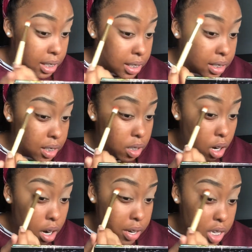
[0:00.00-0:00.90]
still
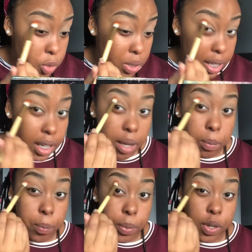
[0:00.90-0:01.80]
orange, but like a
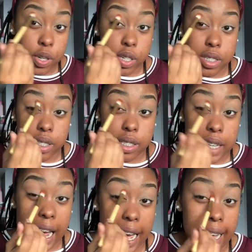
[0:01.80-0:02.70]
burnt
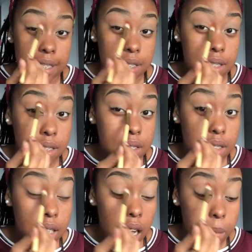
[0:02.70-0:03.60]
tan
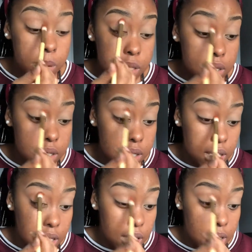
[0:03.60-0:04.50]
almost
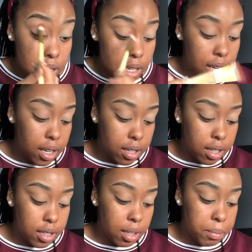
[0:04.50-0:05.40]
kind of
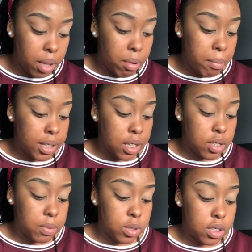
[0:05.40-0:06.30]
color. Maybe I might think
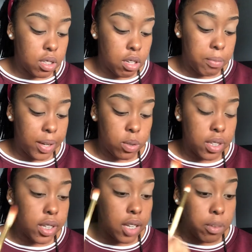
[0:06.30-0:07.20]
it's be using enough, but I don't
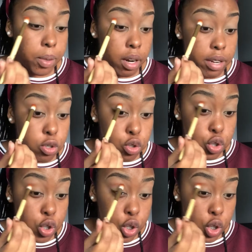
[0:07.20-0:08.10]
think it'll ever be
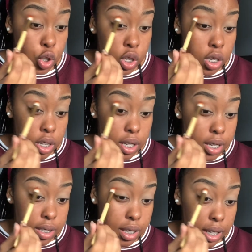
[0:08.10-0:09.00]
orange.
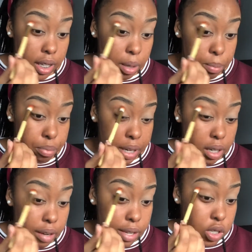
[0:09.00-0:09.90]
It's not like a bright
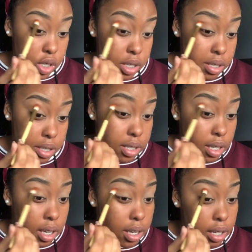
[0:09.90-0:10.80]
orange, it's
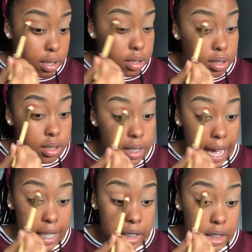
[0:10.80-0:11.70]

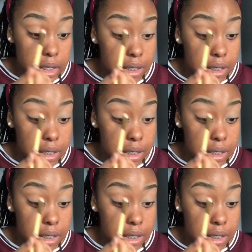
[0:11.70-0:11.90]
tan.